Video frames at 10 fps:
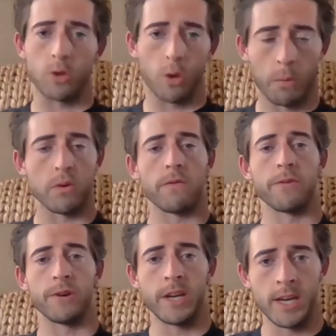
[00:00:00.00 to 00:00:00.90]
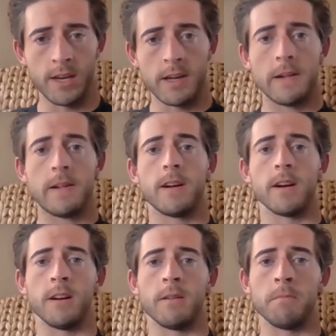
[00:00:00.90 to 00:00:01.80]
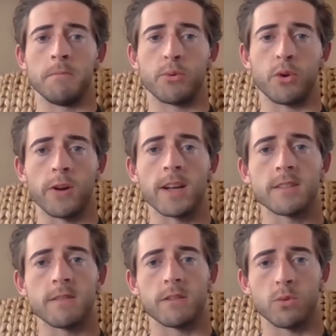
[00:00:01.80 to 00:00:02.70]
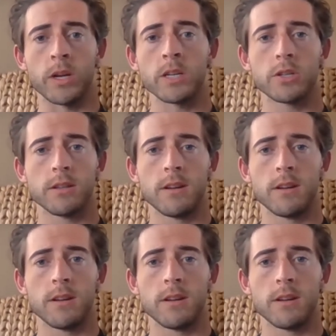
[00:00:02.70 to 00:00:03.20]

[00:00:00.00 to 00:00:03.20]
corporate-free, um, progressive switch